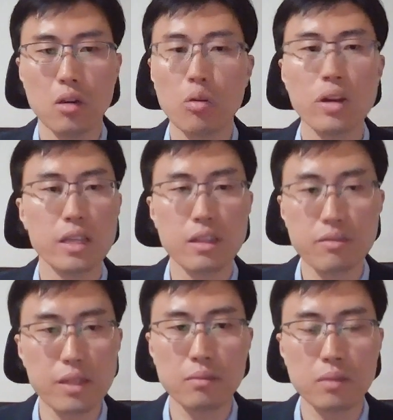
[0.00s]
or
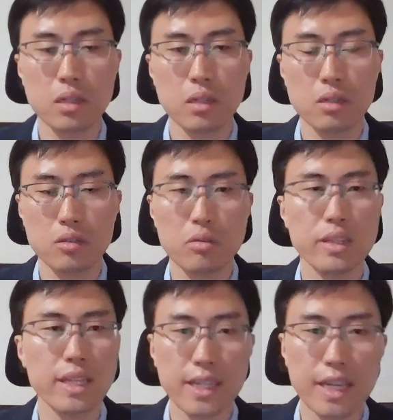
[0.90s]
even to
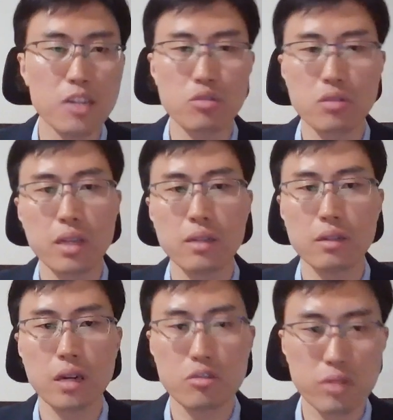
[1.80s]
engage
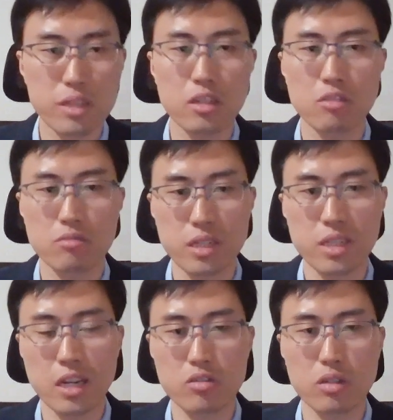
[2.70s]
in risk
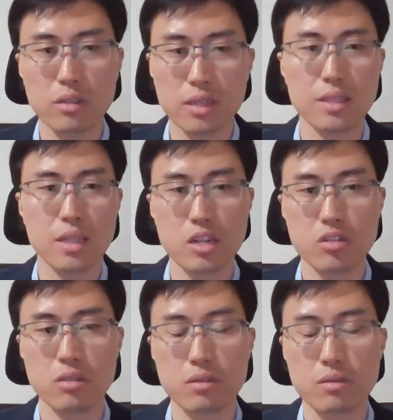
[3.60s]
reduction
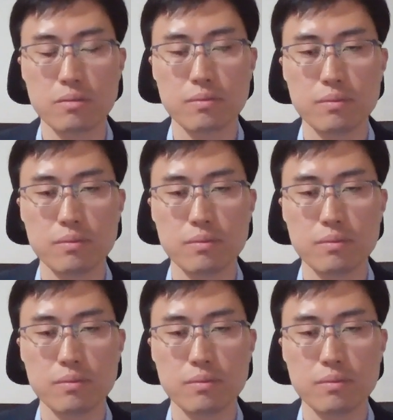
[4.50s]
discussions.